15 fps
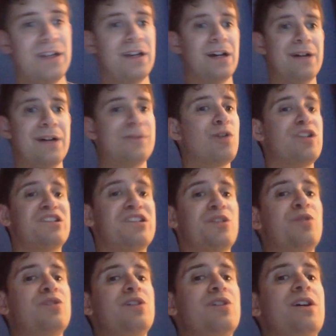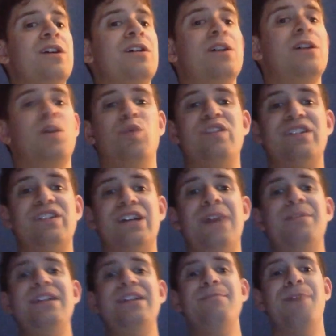Of course, Gunther was
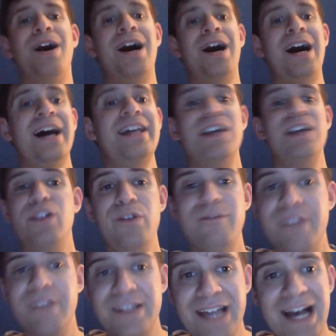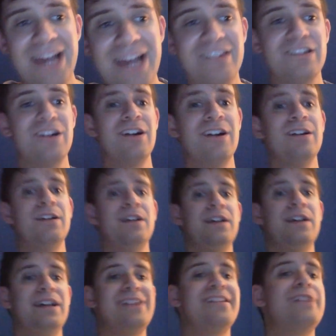accompanied by Ludwig Kaiser,
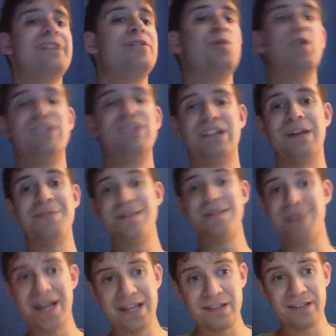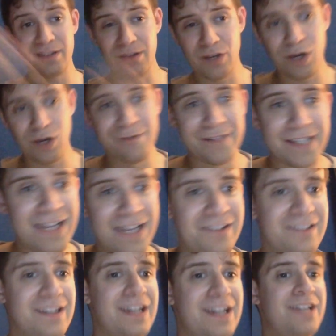Xavier Woods accompanied by Kofi
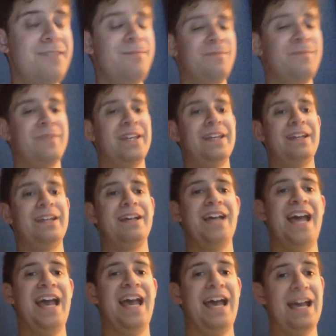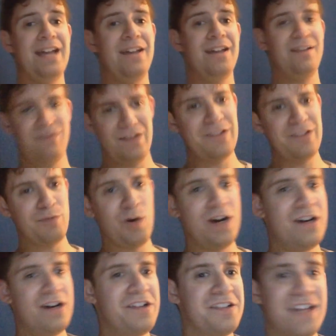Kingston, and this
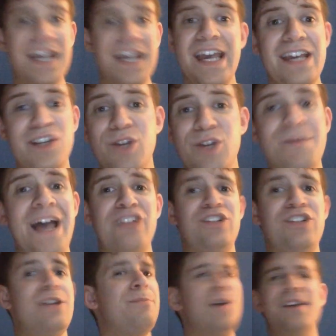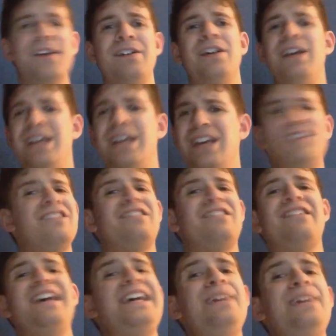was a good match here, but it's the
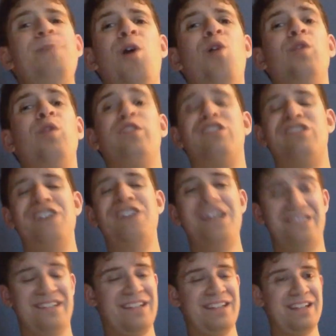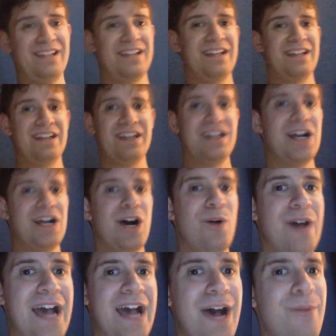same old shit you know,
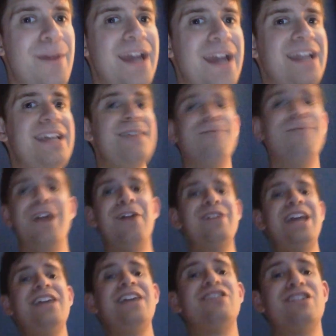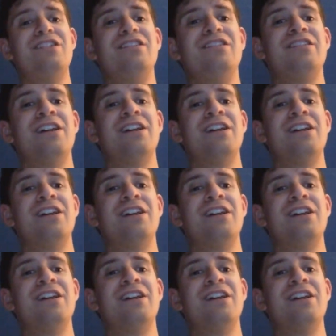how many variations